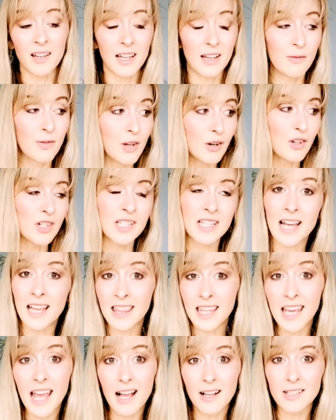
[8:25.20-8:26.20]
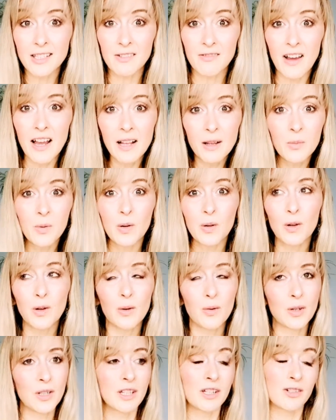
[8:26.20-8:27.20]
if there is nothing else
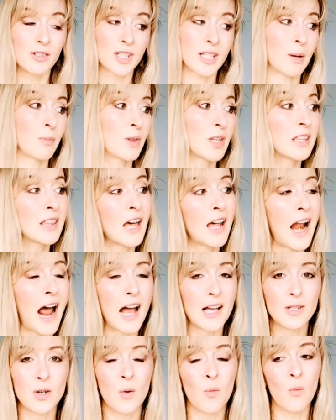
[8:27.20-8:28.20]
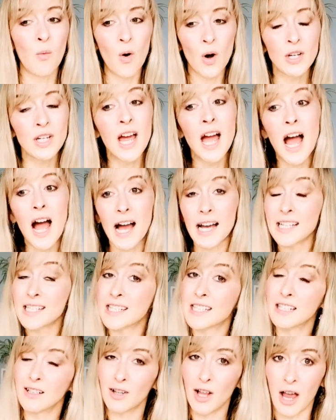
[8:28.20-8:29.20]
available or there is something that I don't want, I
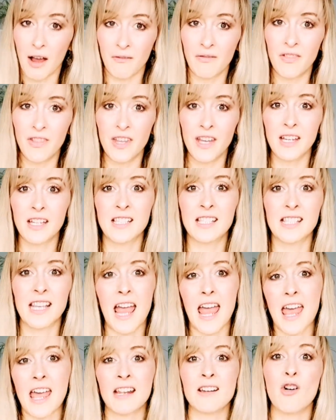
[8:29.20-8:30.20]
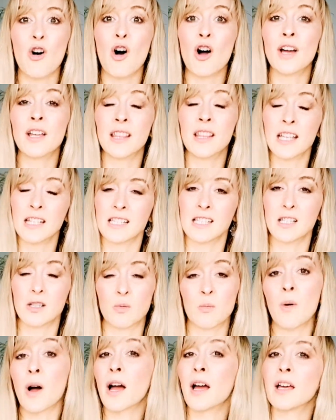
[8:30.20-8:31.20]
still have this, and this is
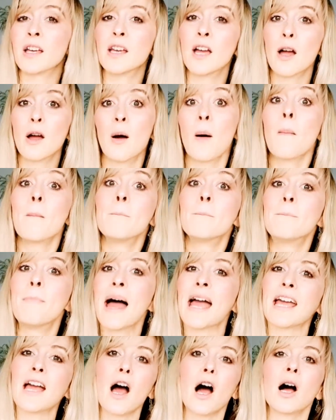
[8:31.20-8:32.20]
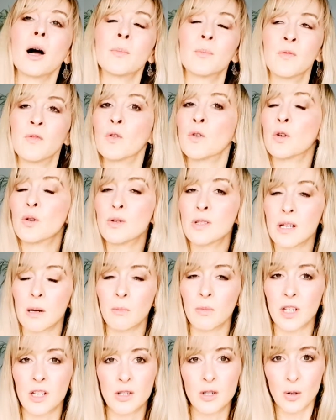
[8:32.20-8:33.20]
my backup for you,
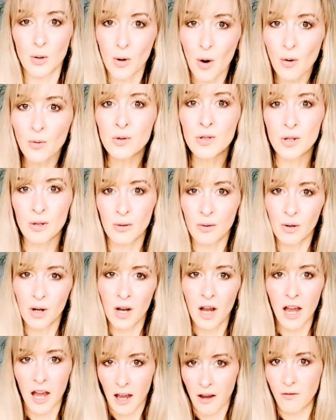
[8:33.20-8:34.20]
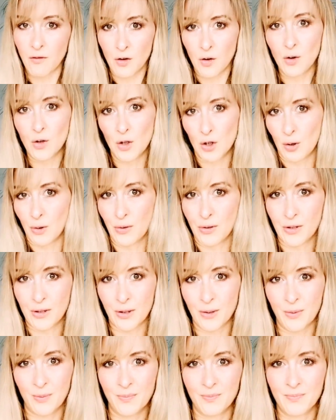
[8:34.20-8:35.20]
something to go to if you choose to.